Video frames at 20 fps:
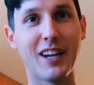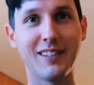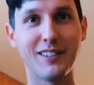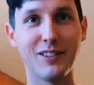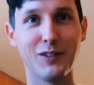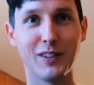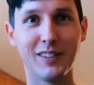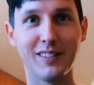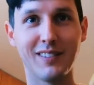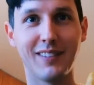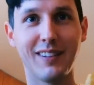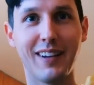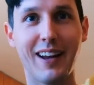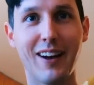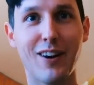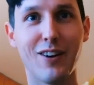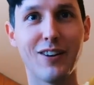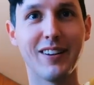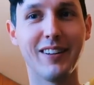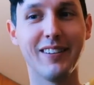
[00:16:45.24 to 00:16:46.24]
as you can see,
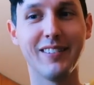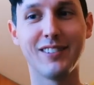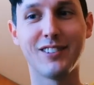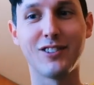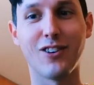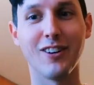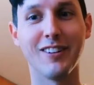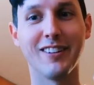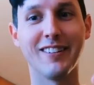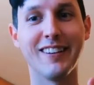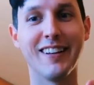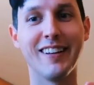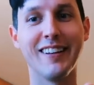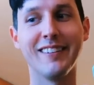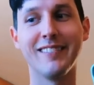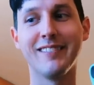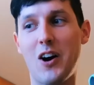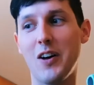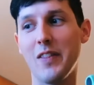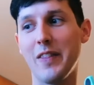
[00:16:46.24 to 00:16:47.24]
I already started
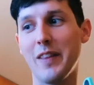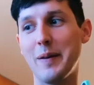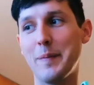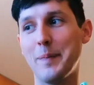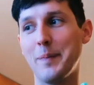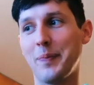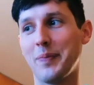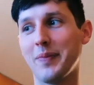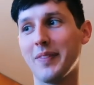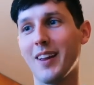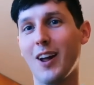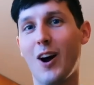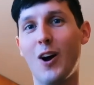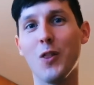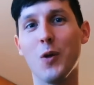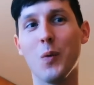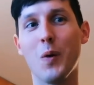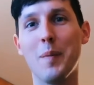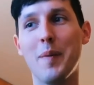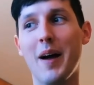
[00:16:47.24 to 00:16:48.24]
in on them on
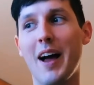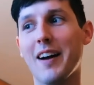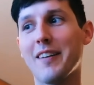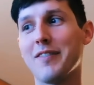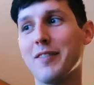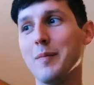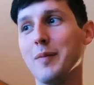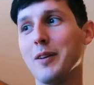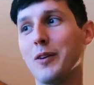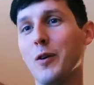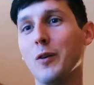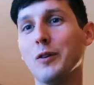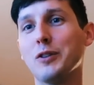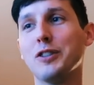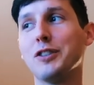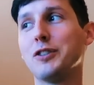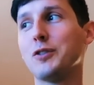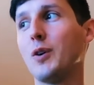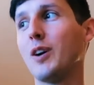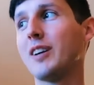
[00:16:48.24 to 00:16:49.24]
the way back from the
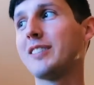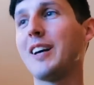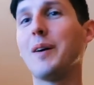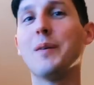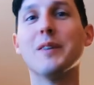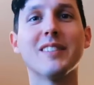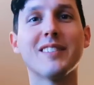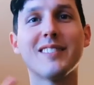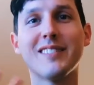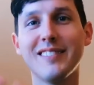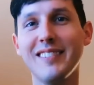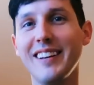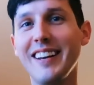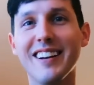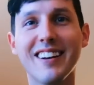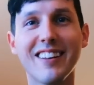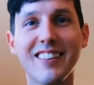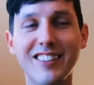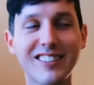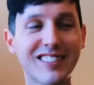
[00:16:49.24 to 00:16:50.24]
grocery store because I was needing
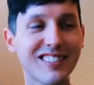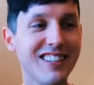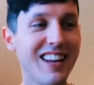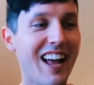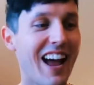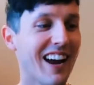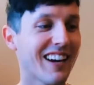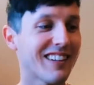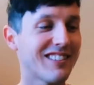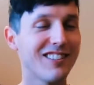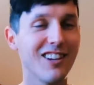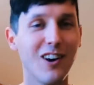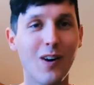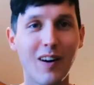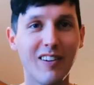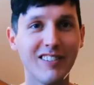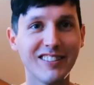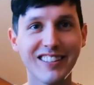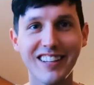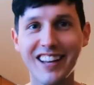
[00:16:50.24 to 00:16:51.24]
a little snack. So
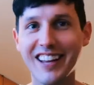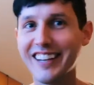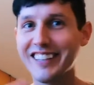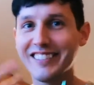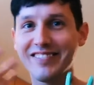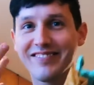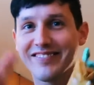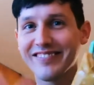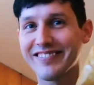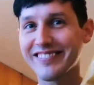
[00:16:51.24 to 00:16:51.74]
I was like,